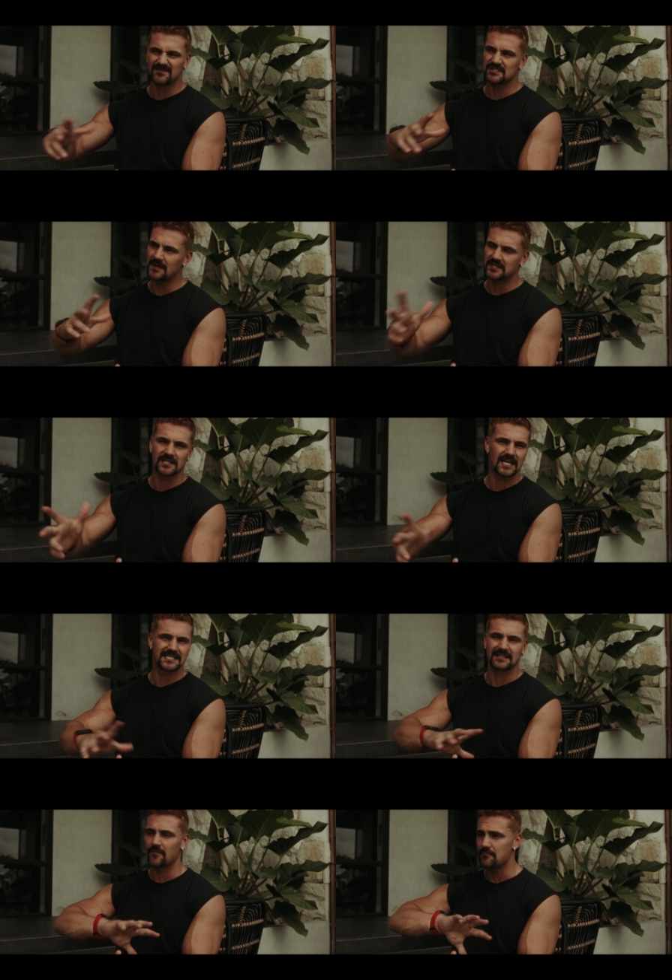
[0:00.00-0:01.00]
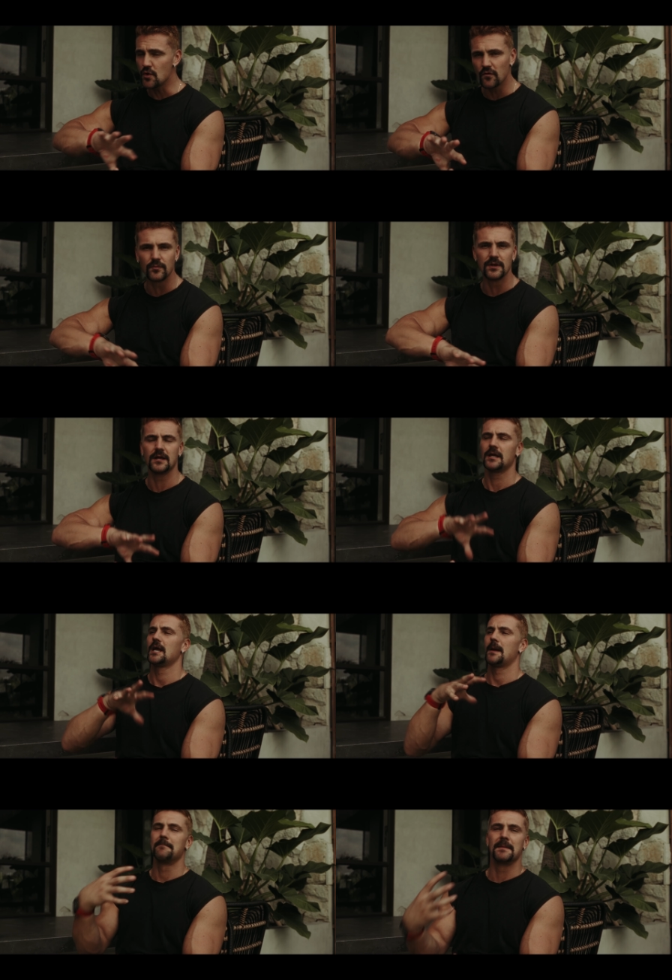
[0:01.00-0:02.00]
specializing in
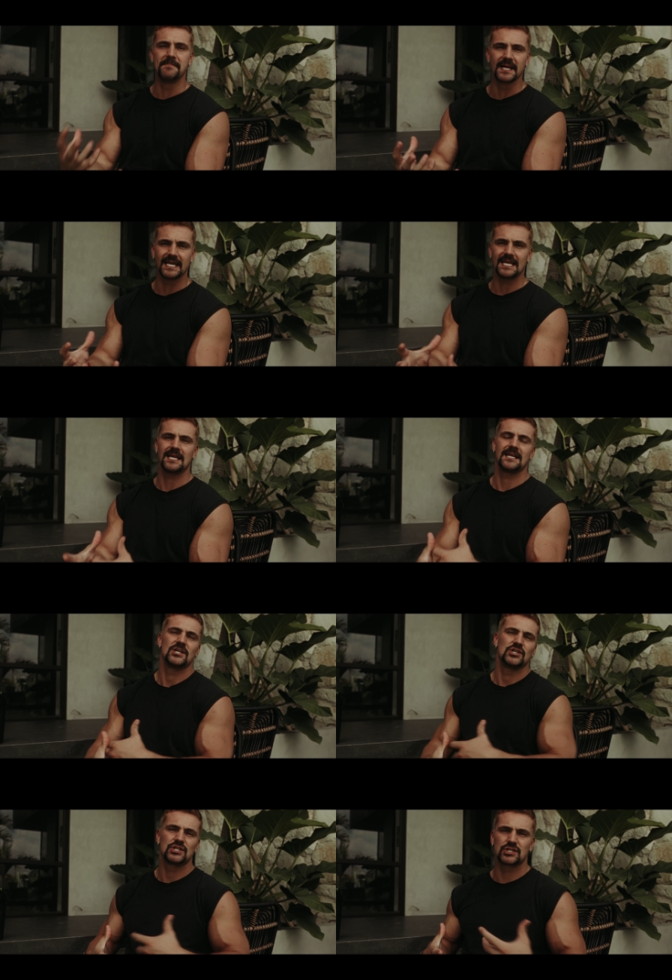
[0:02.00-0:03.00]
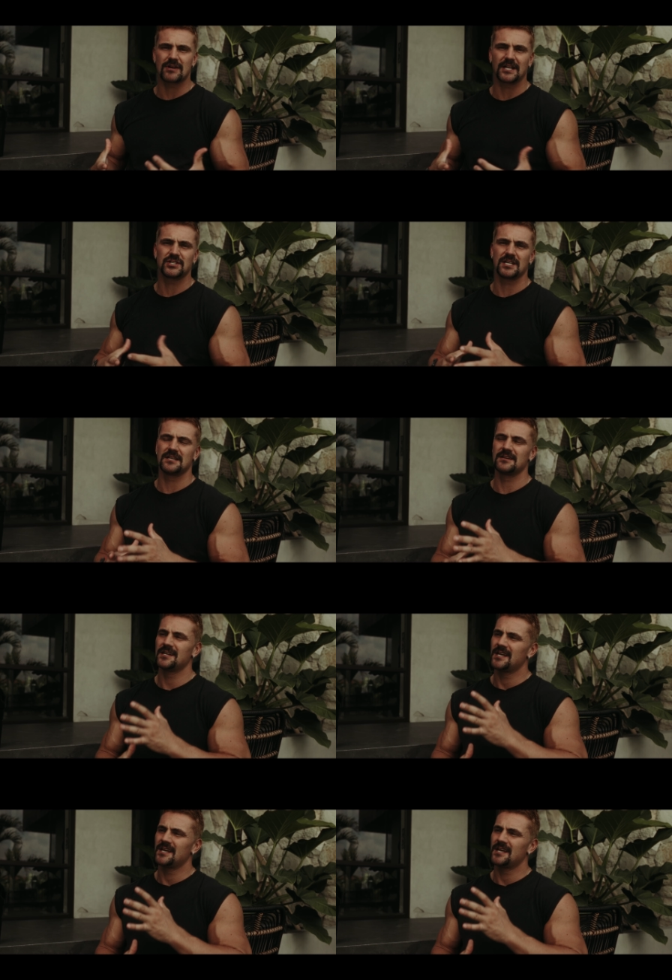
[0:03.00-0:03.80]
movement, mobility, stretching,